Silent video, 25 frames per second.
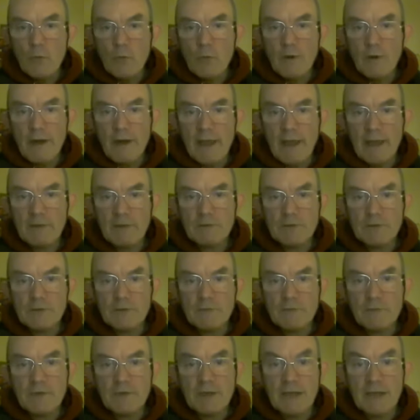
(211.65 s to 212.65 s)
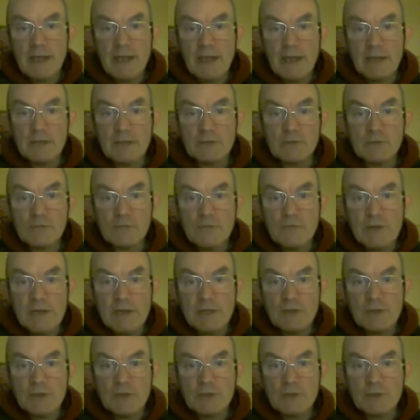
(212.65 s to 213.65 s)
were out of the king's
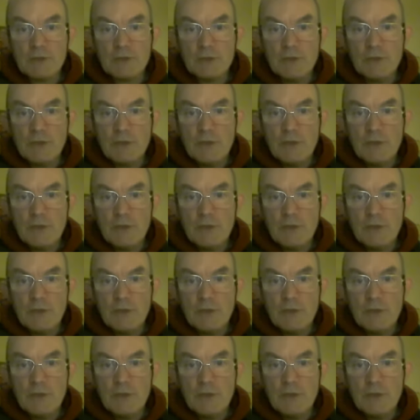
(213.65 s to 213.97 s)
reach,